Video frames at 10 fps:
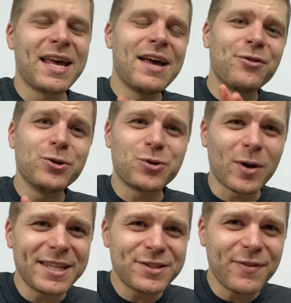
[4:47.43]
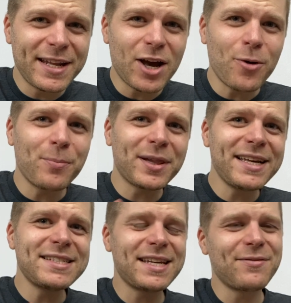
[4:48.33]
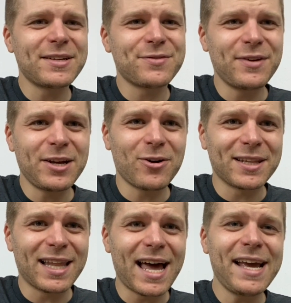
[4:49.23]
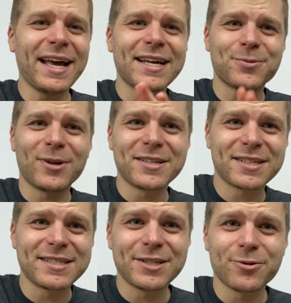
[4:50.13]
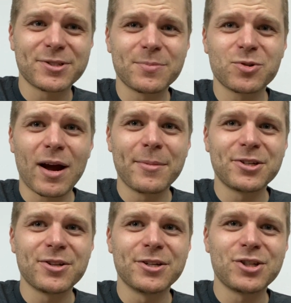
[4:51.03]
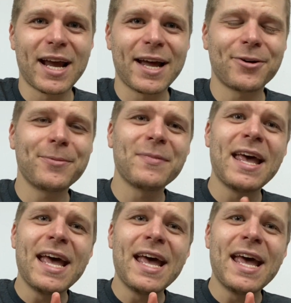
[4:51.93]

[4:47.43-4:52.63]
If you enjoyed this video, please give this video a like, as well as consider subscribing to the channel.